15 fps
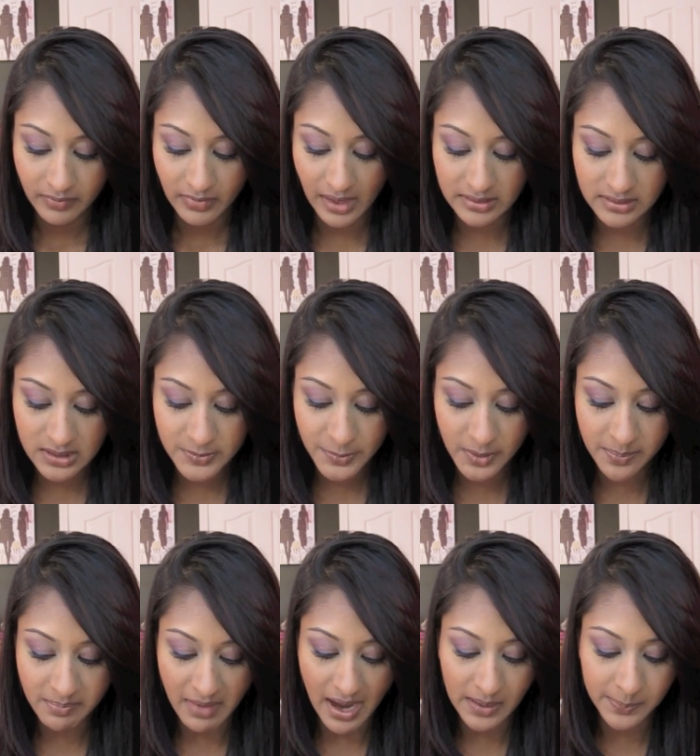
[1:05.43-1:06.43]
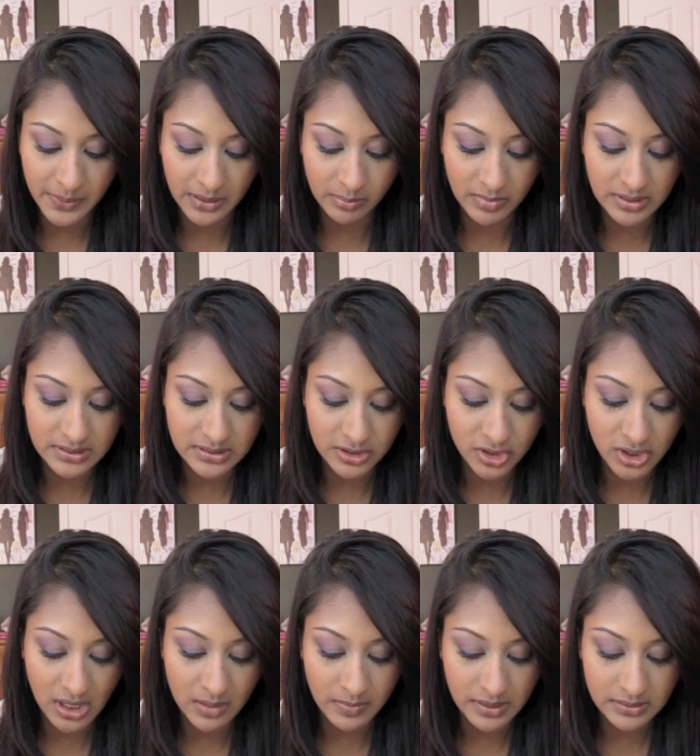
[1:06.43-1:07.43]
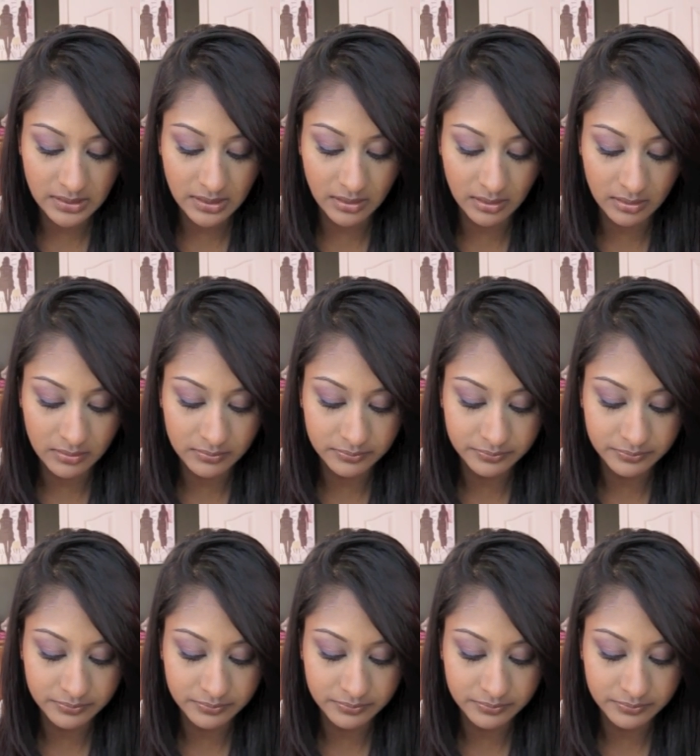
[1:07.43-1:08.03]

Like, these put MAC pigments to shame, I think.